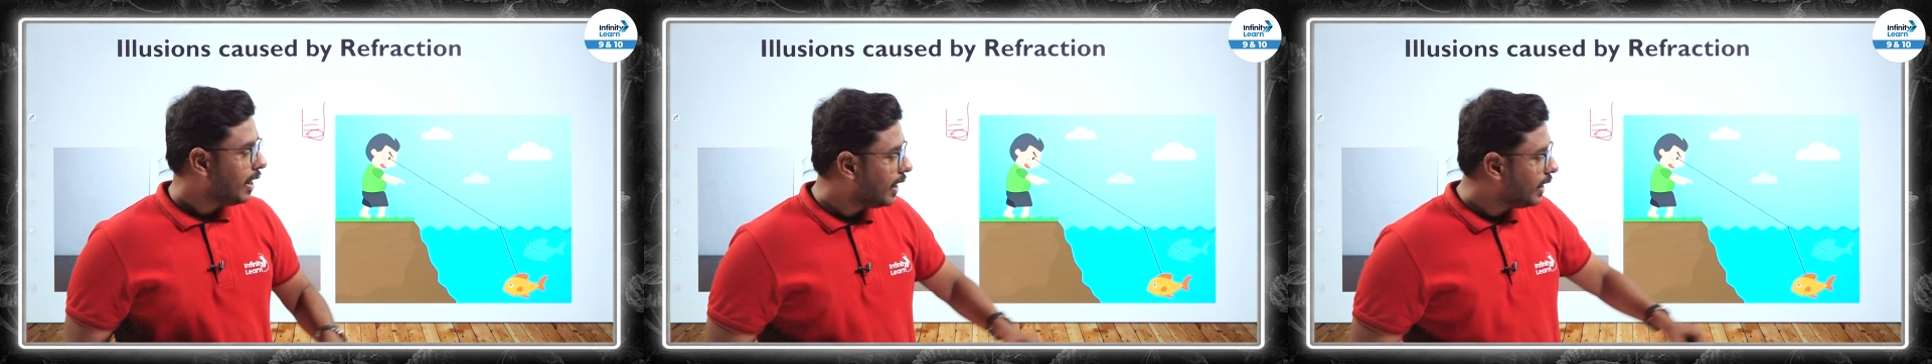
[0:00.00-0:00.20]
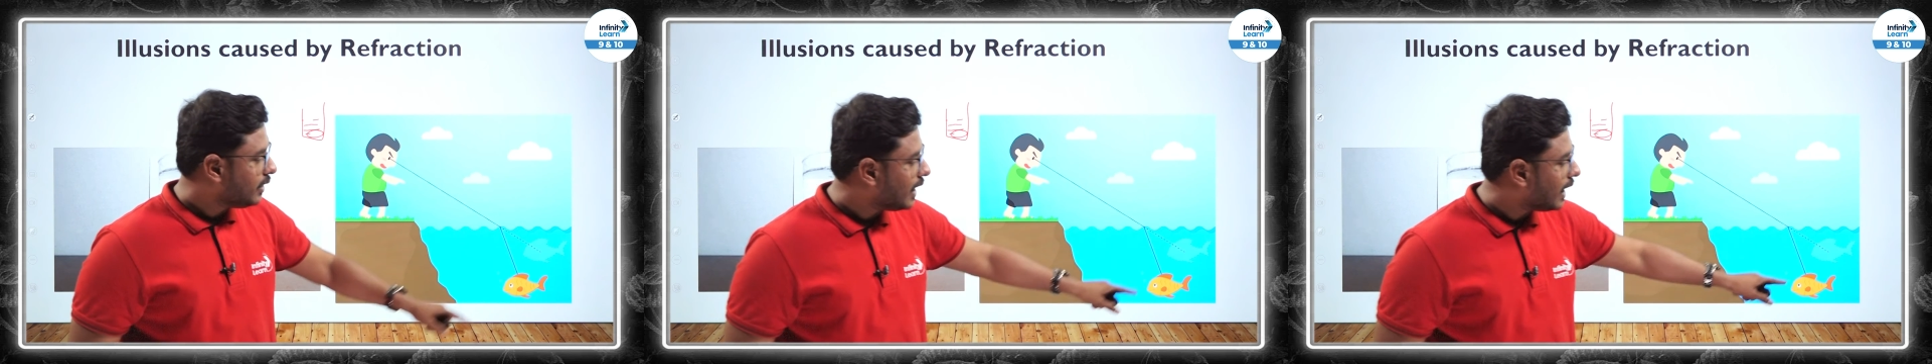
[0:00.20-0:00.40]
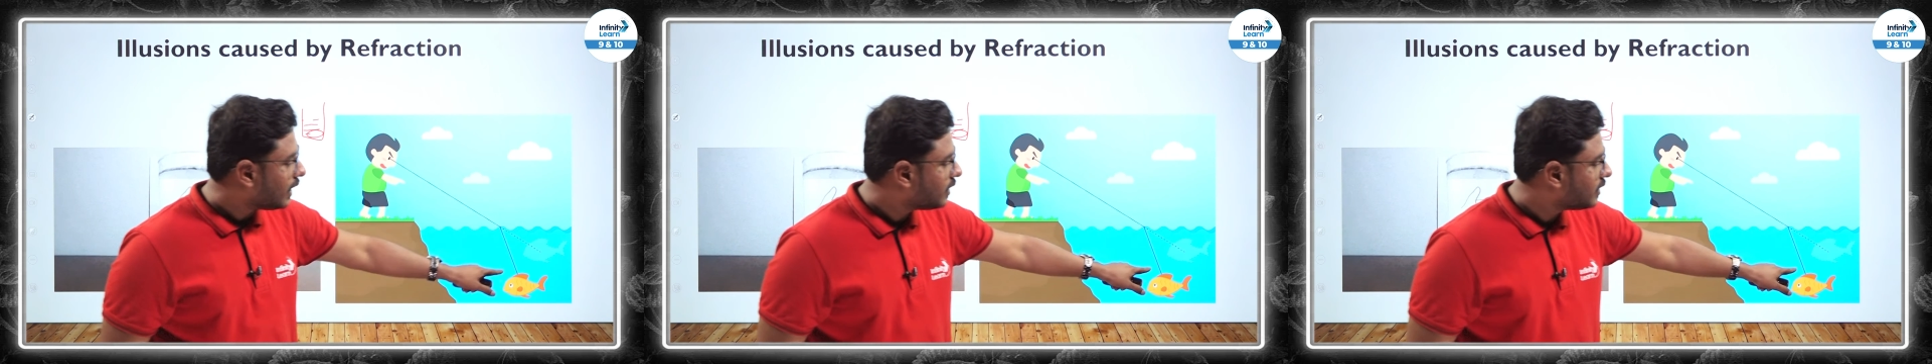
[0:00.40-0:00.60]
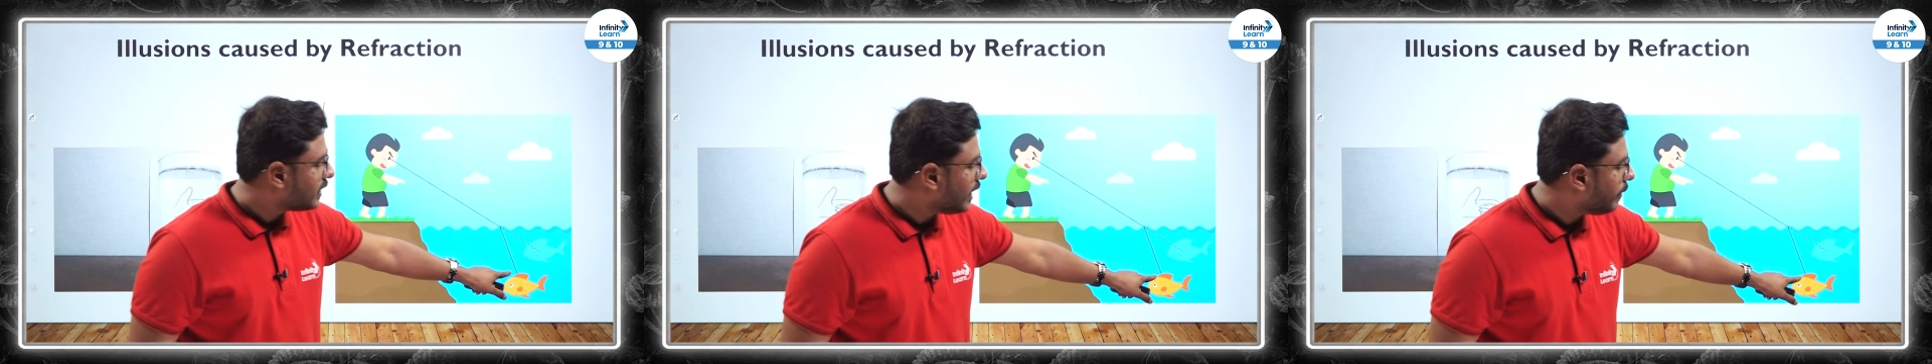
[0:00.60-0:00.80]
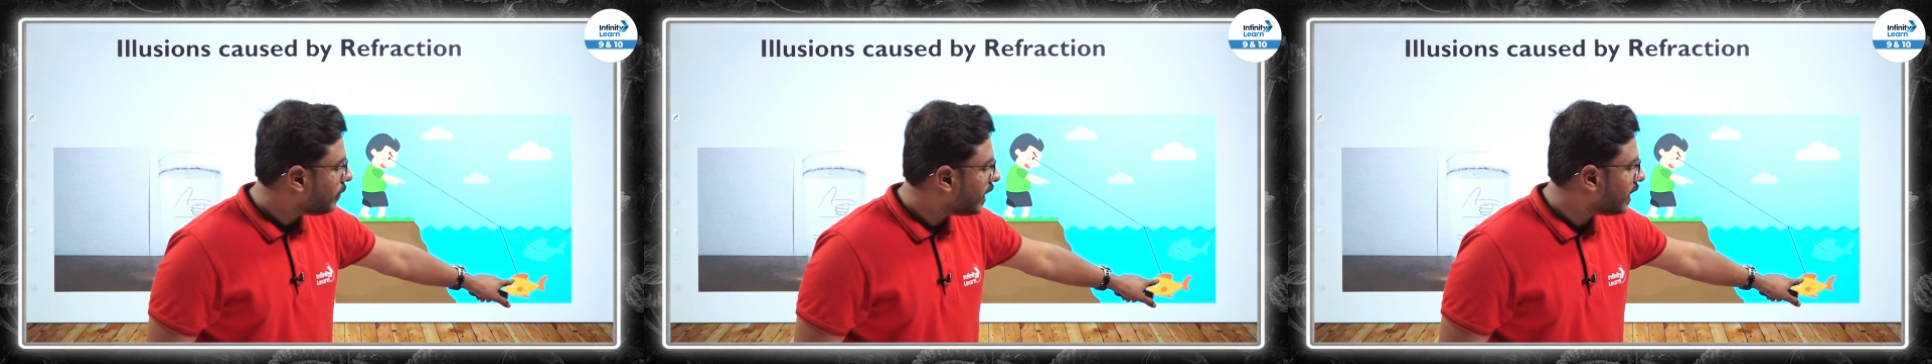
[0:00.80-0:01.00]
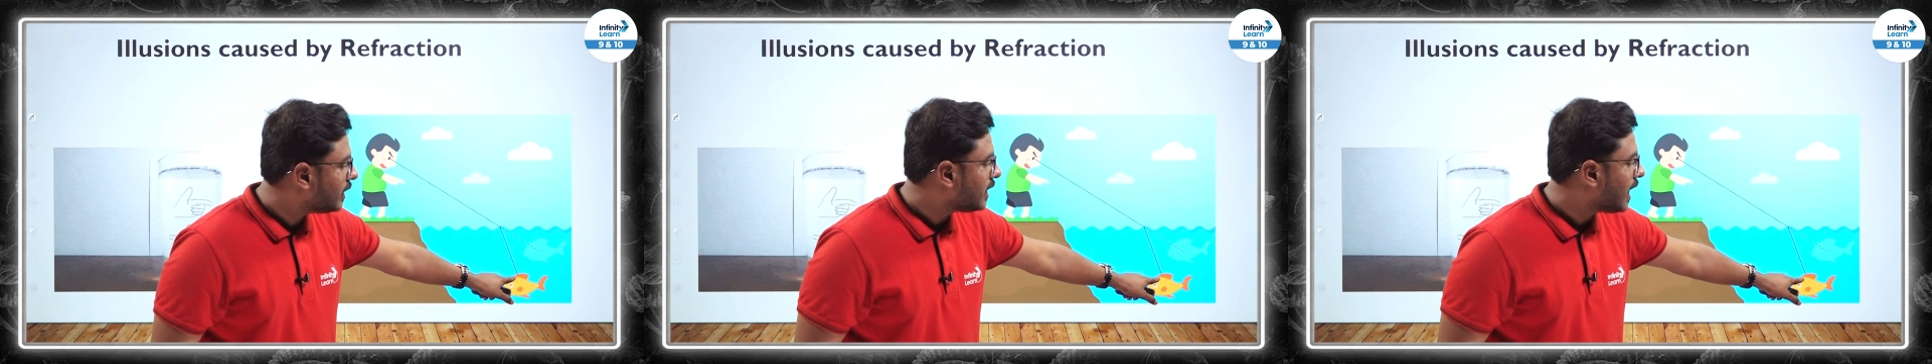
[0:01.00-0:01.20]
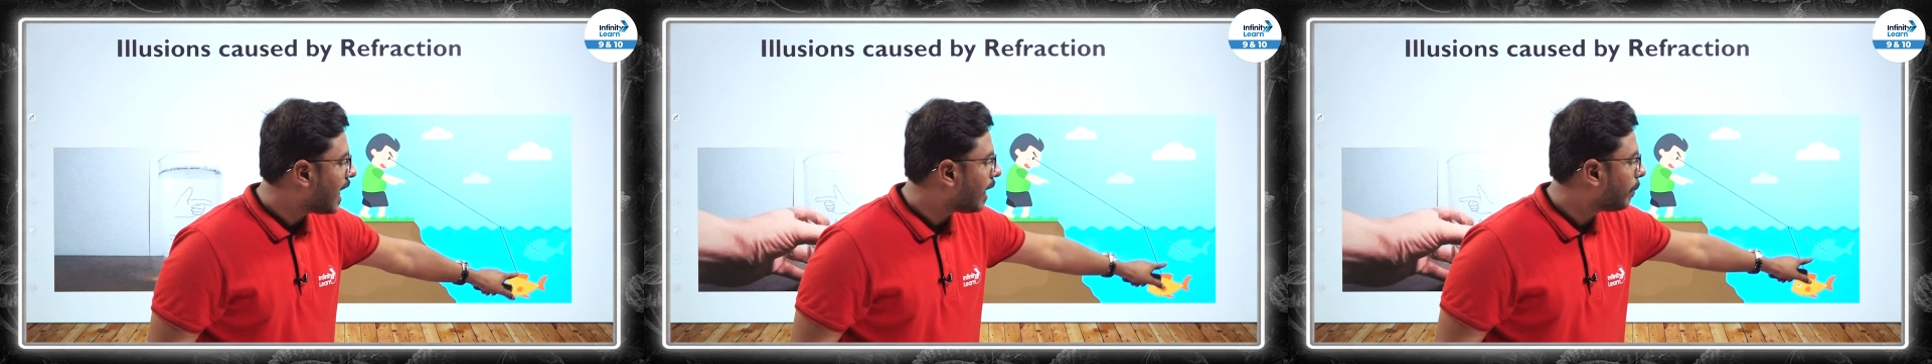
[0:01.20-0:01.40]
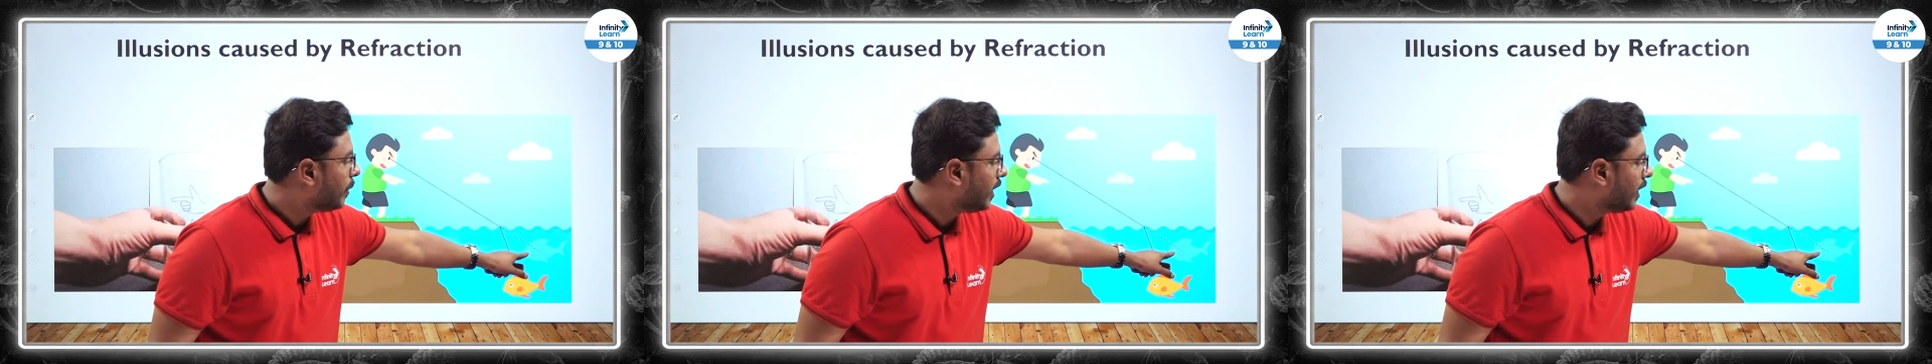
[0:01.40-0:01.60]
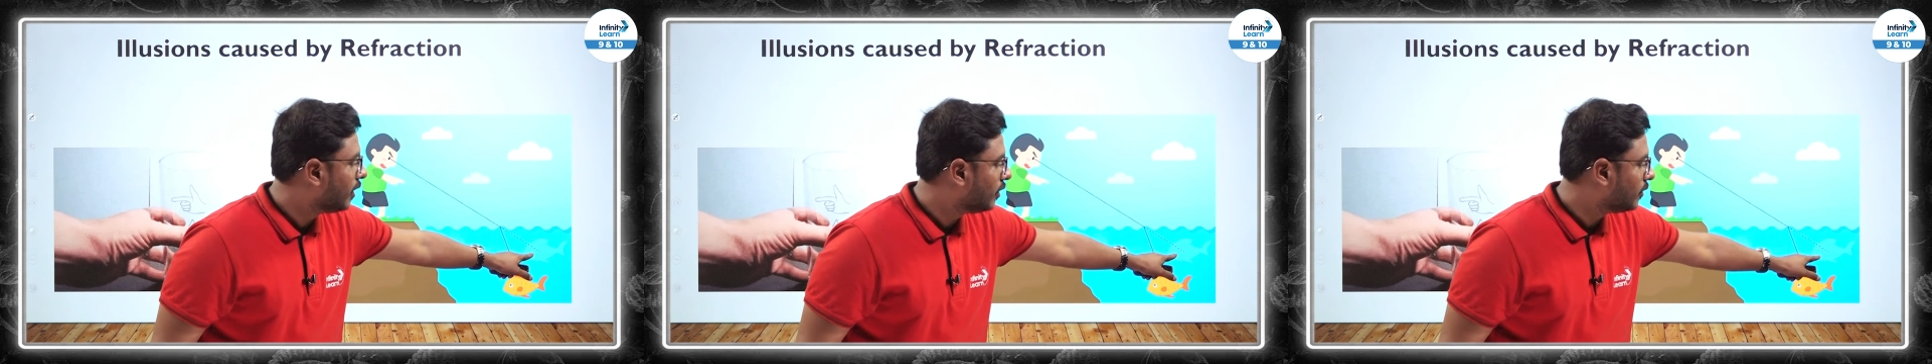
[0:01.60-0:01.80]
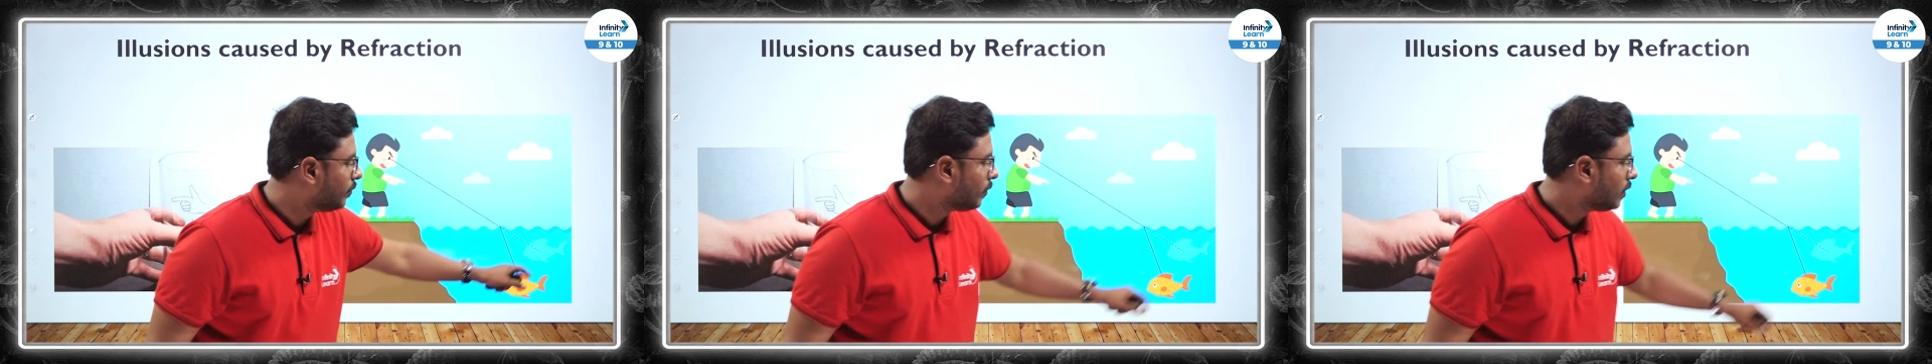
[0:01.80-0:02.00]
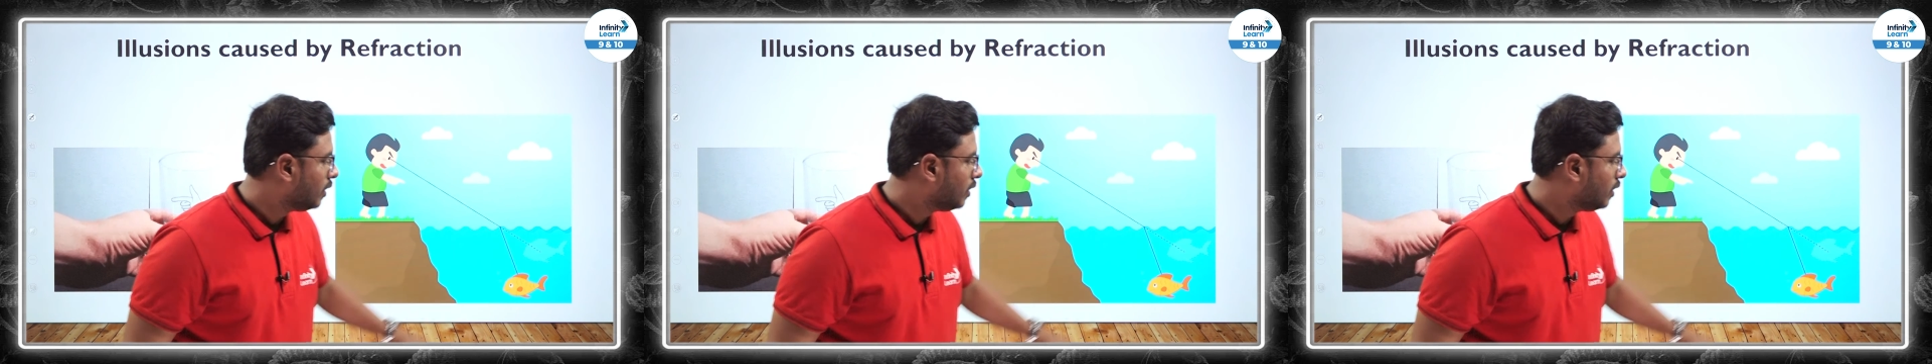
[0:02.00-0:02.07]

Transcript: And that same thing is happening here.